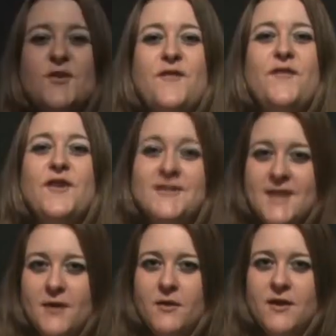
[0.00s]
So the first
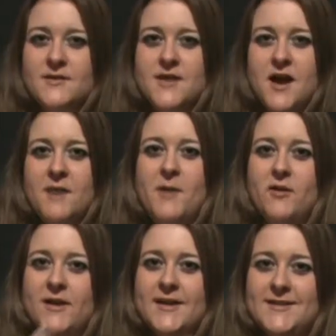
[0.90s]
thing we're going to talk
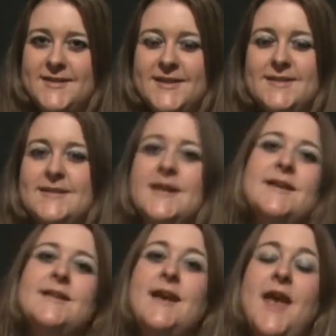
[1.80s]
about is this,
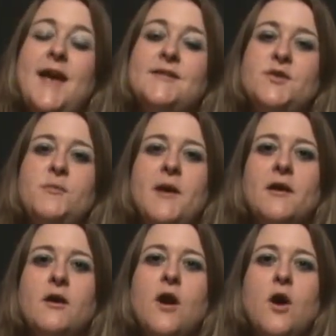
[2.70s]
the K two
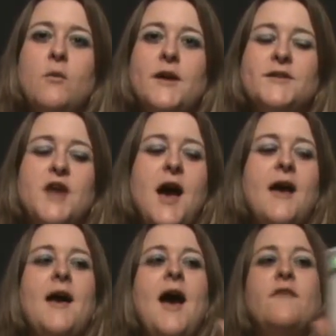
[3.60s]
meter, which
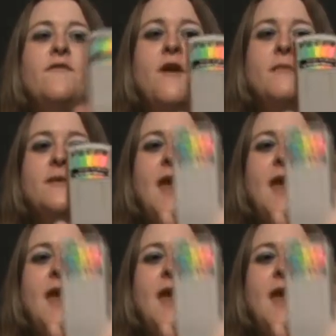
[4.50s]
I got from